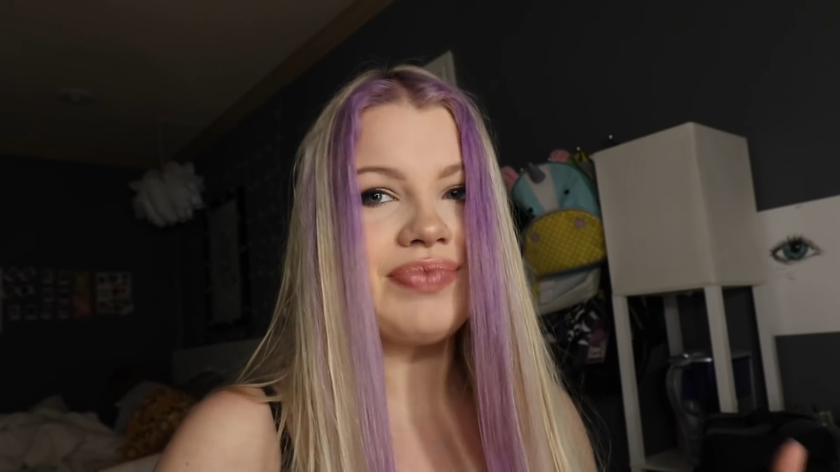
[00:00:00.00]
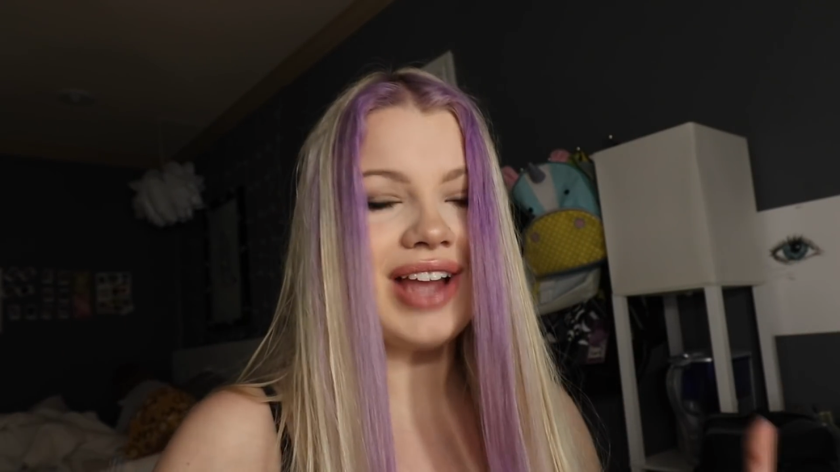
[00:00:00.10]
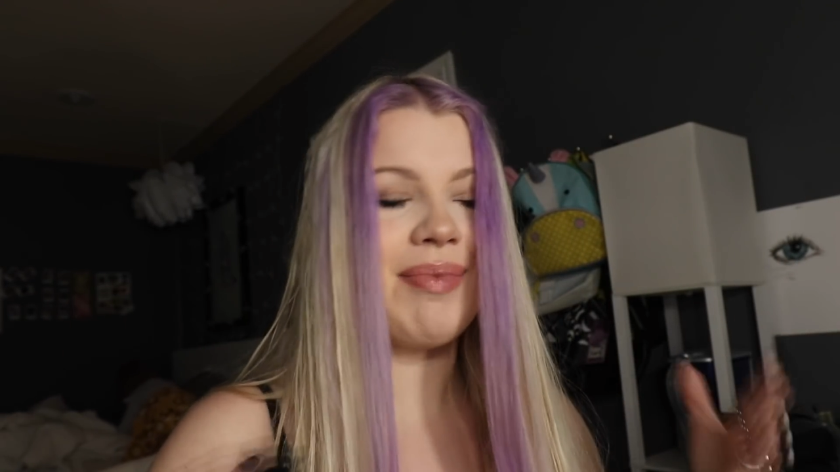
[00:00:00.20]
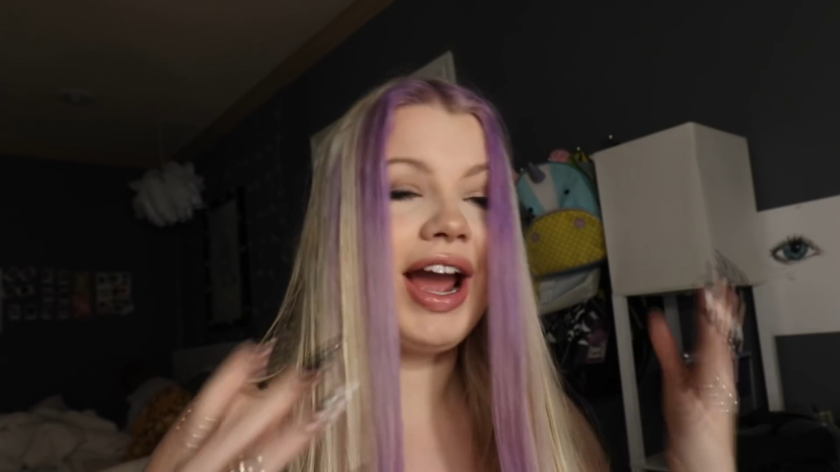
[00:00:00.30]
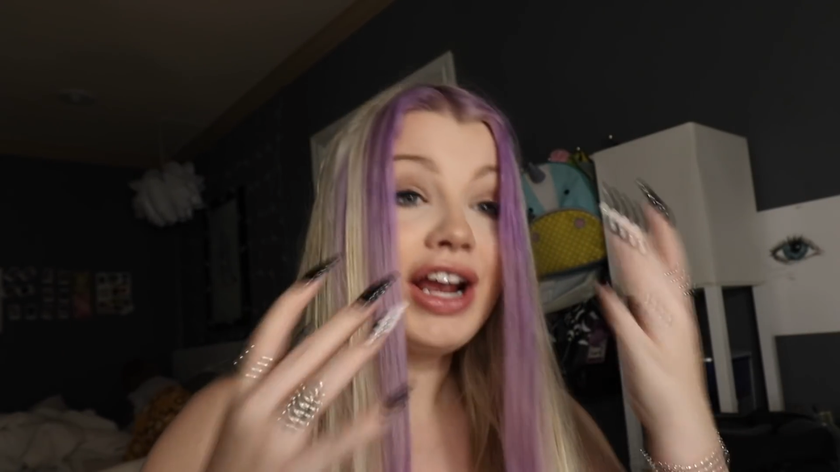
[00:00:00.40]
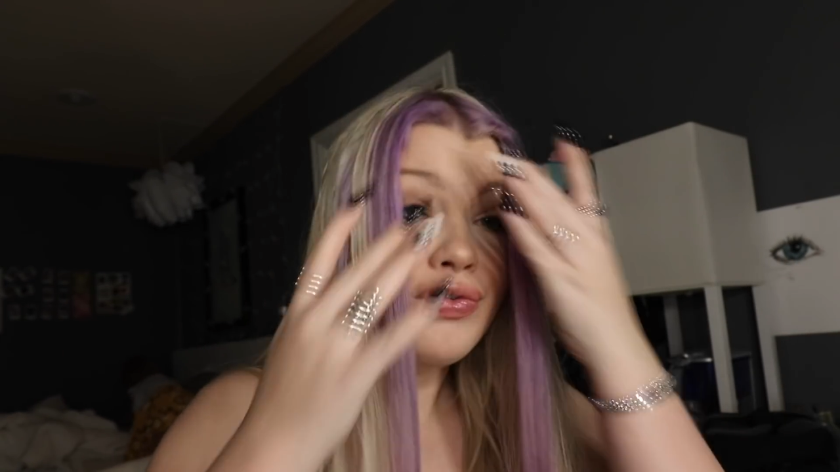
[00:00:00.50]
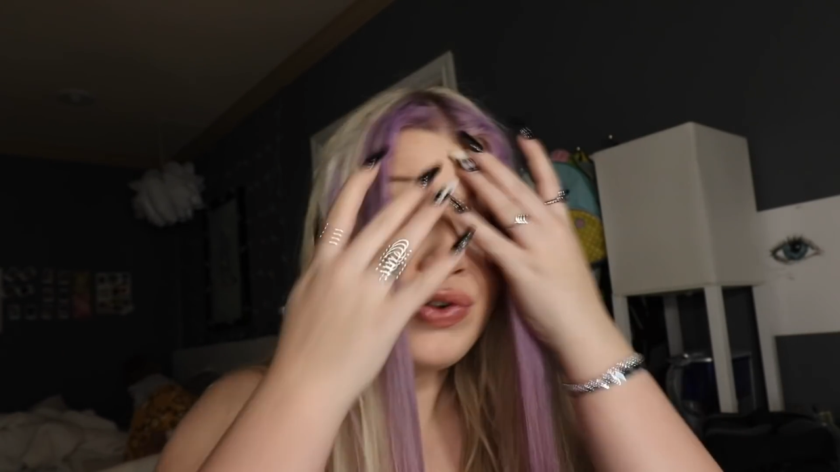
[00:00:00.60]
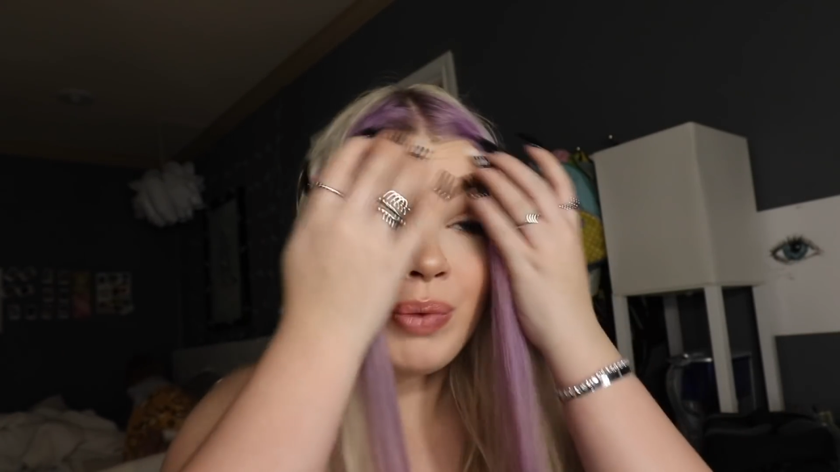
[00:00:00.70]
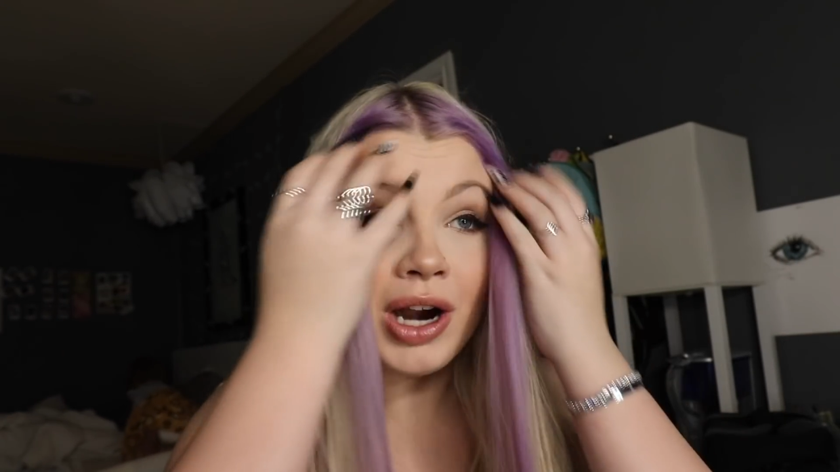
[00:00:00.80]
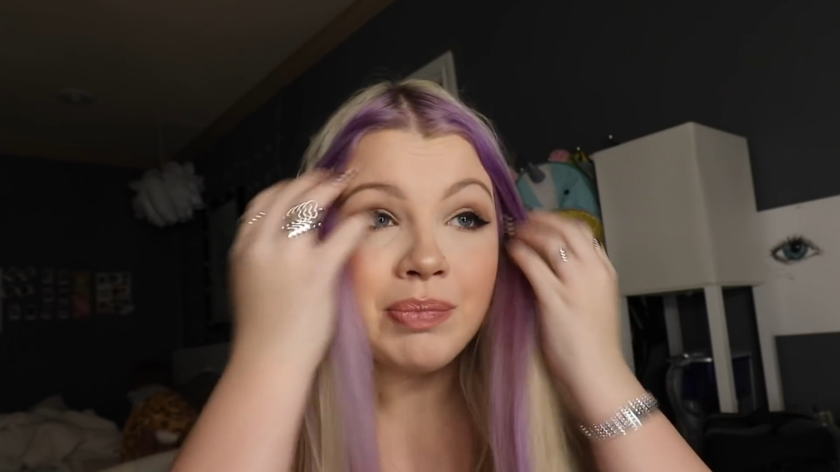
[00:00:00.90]
I might go
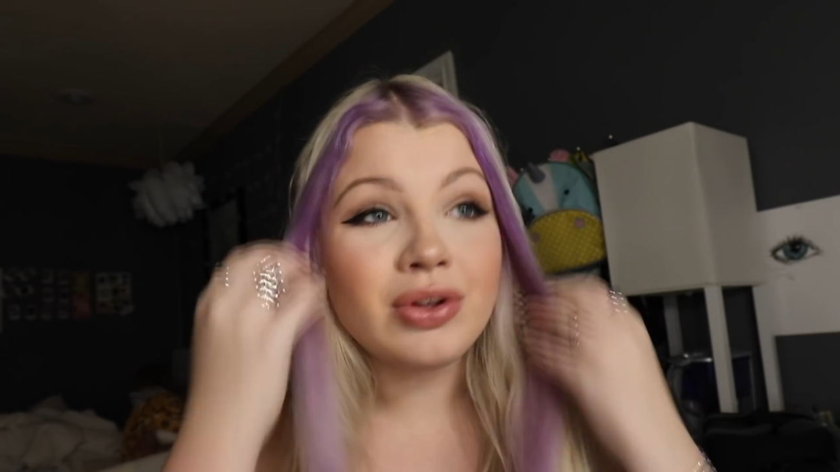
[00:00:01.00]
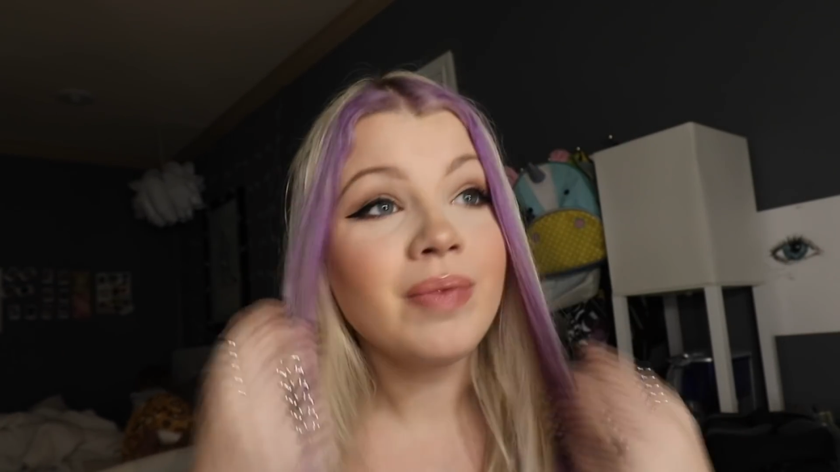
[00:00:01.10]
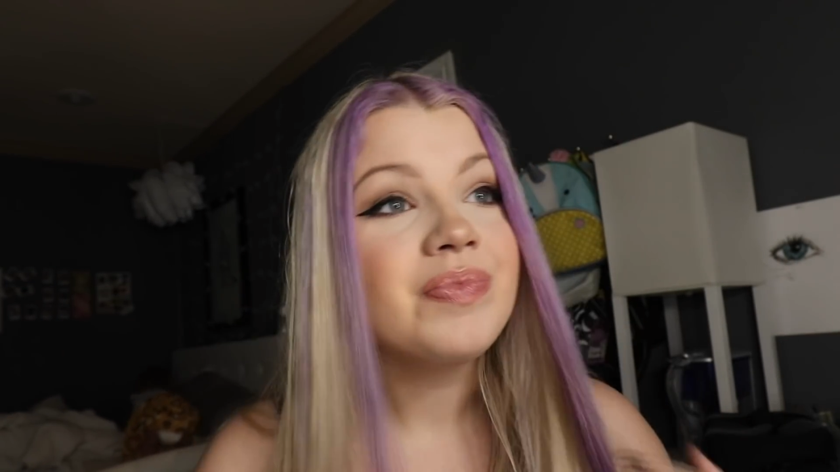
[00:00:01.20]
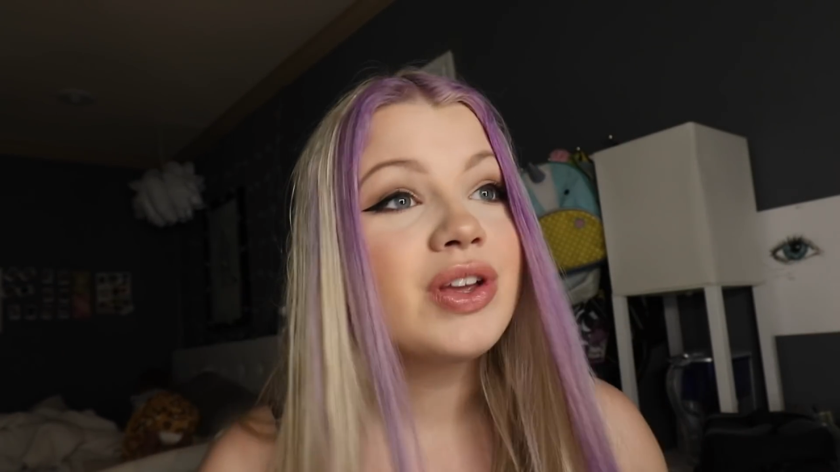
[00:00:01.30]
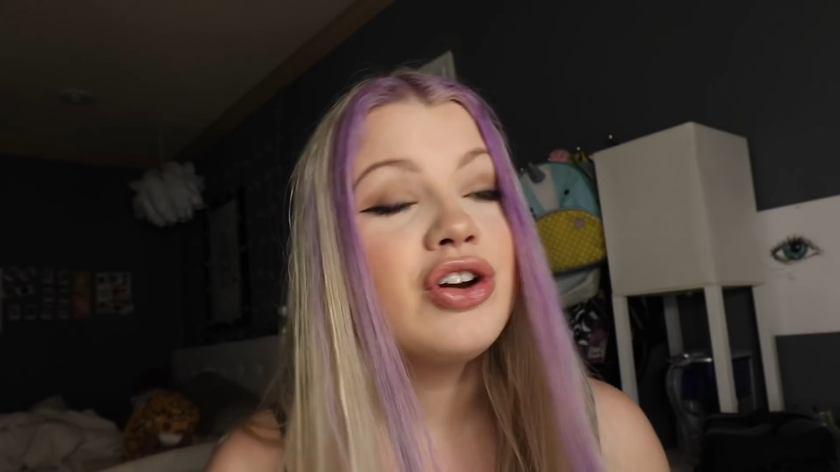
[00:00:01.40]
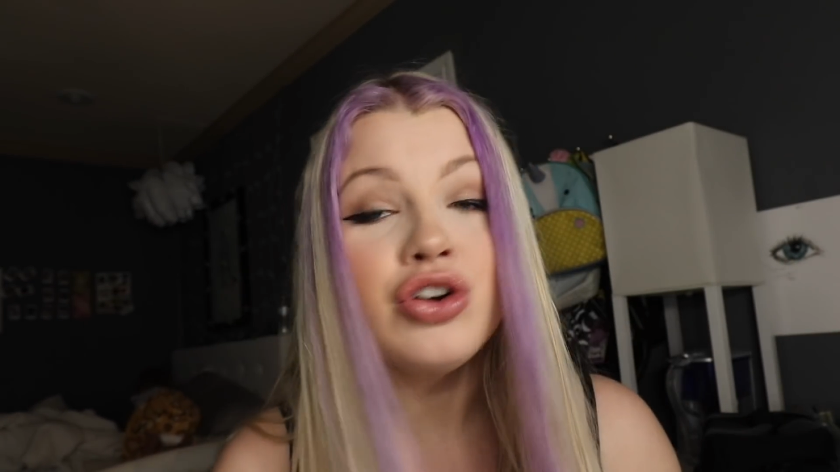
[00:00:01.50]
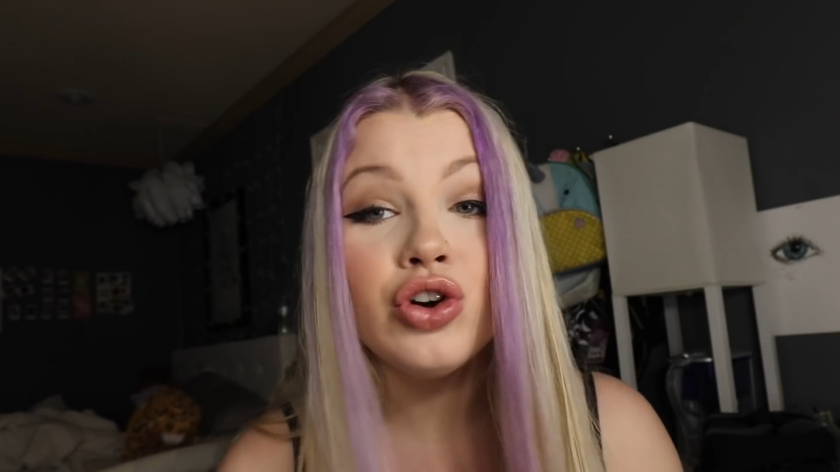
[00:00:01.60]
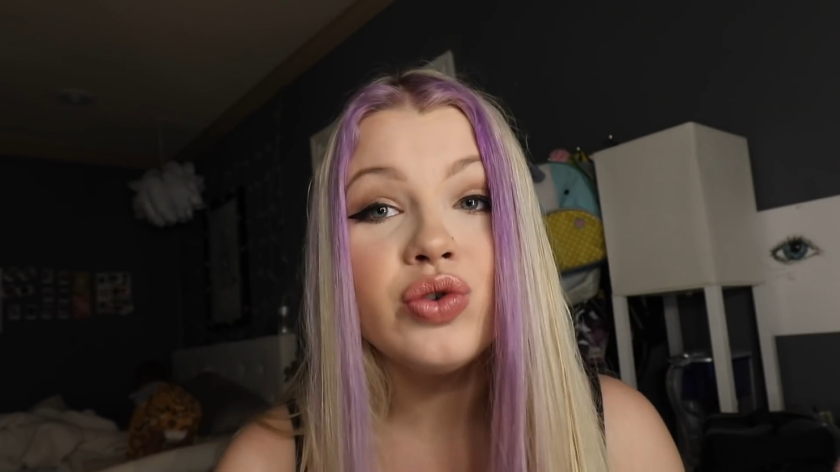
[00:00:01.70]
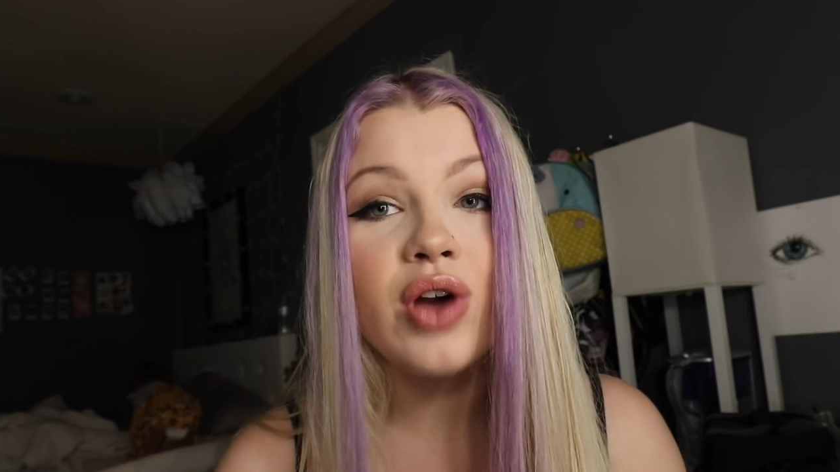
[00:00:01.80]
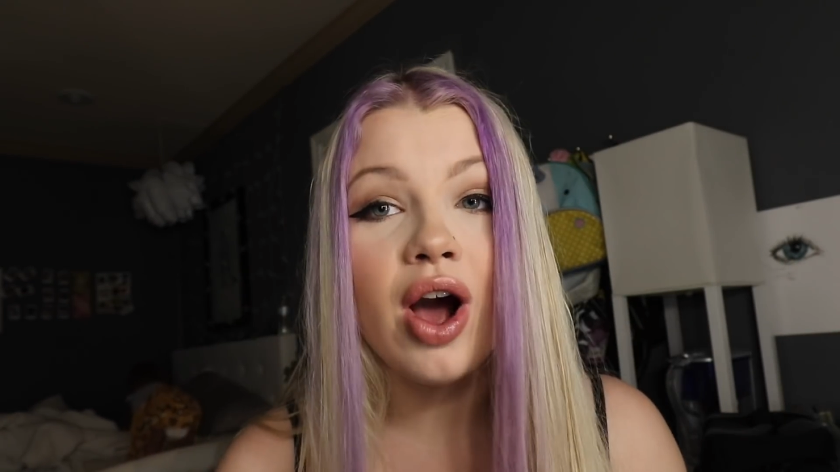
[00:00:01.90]
full purple,
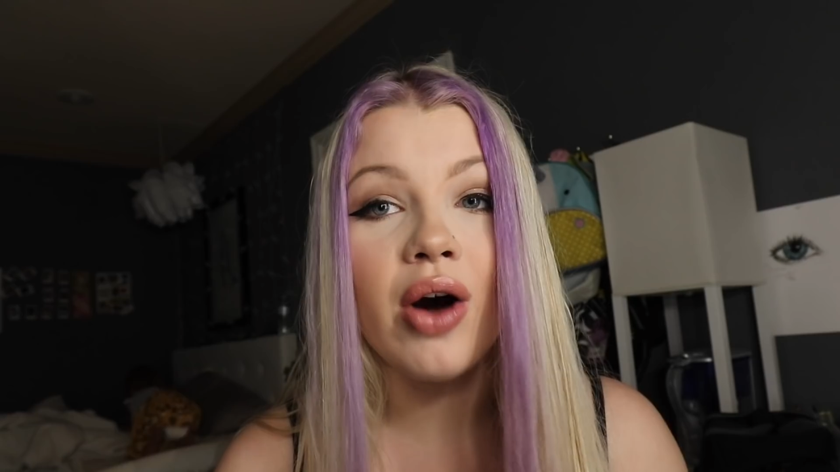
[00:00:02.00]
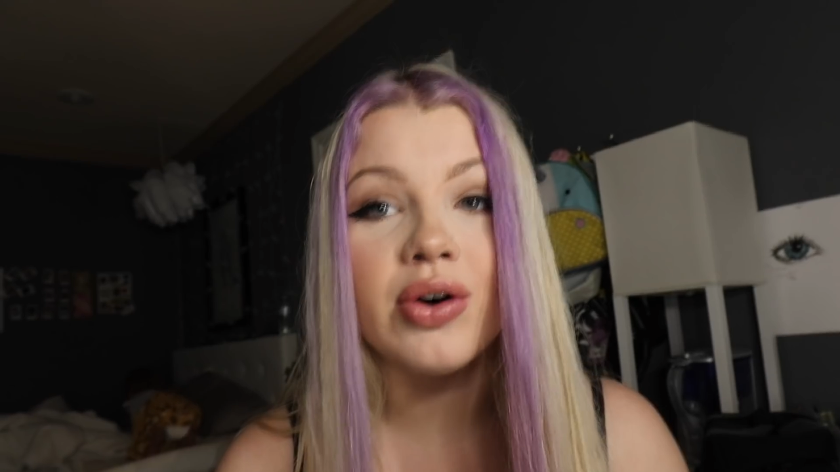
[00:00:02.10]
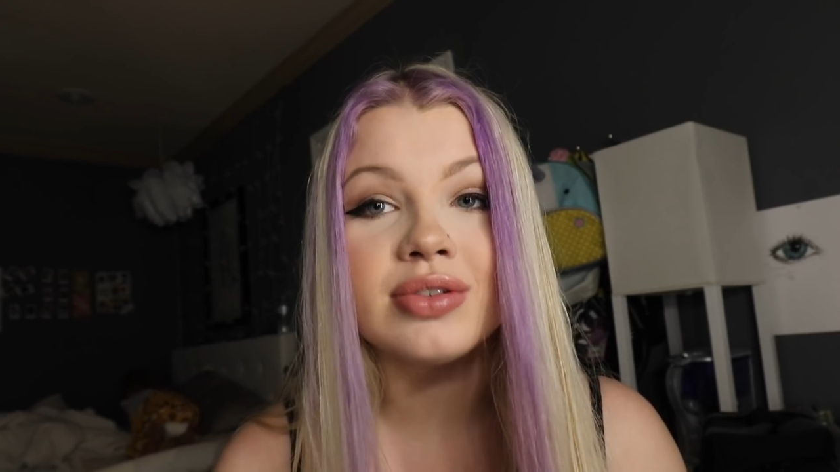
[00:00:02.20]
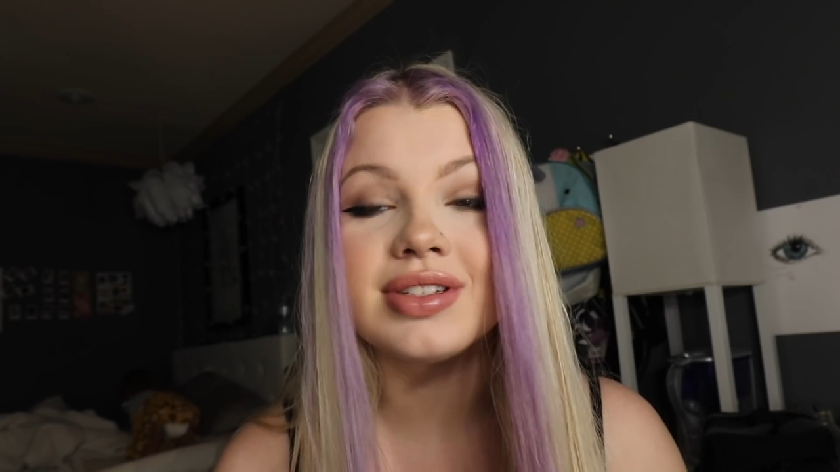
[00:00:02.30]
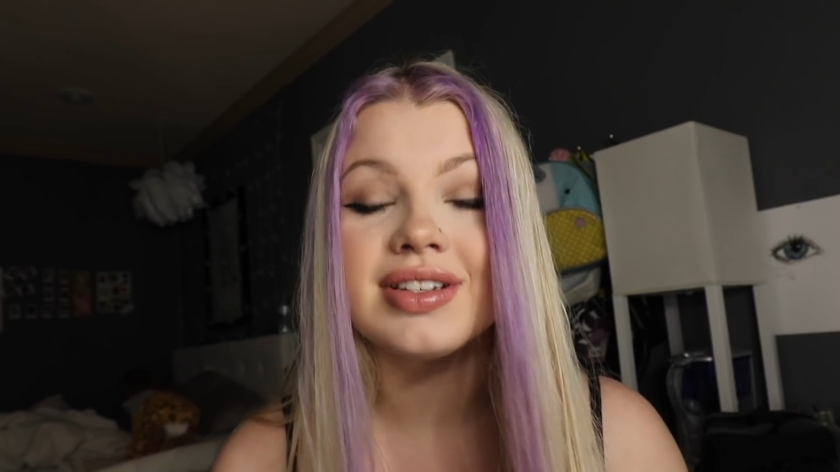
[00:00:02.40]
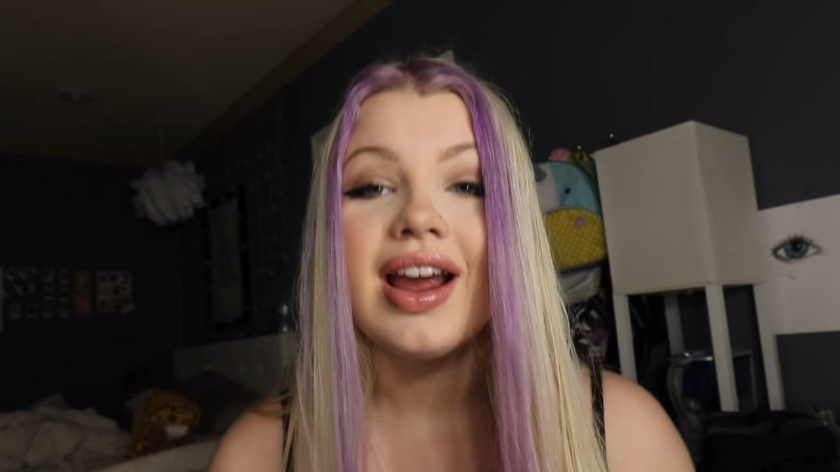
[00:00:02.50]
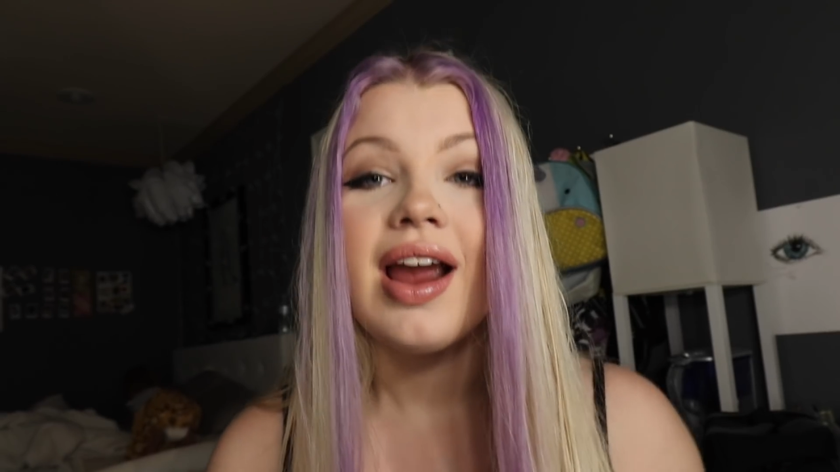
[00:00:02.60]
who knows,